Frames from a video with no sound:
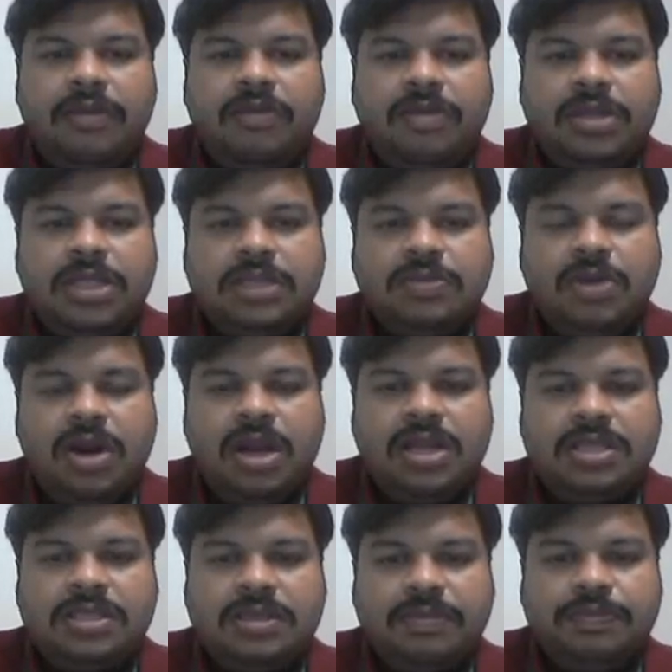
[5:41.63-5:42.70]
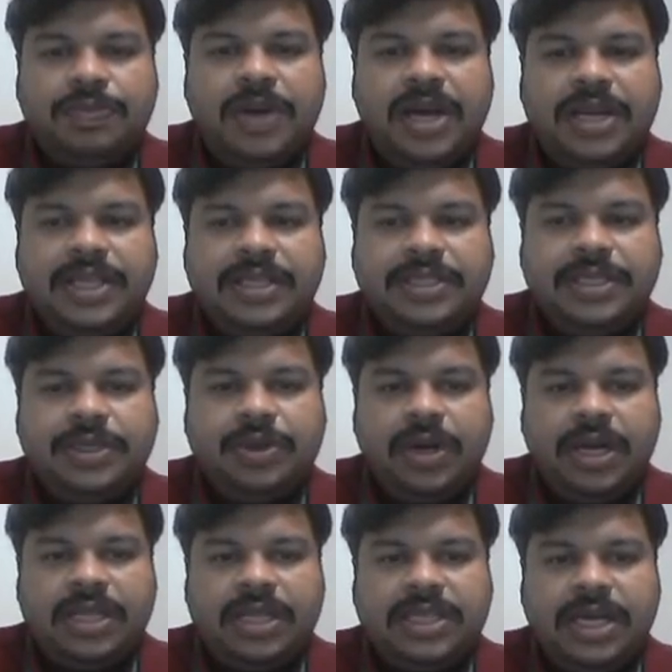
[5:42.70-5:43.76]
Well, this model is simple and easy to
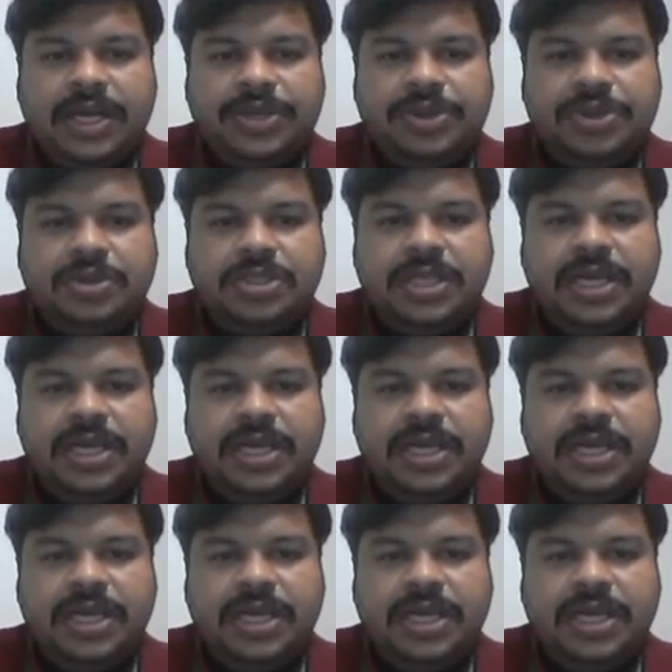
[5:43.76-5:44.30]
understand and use.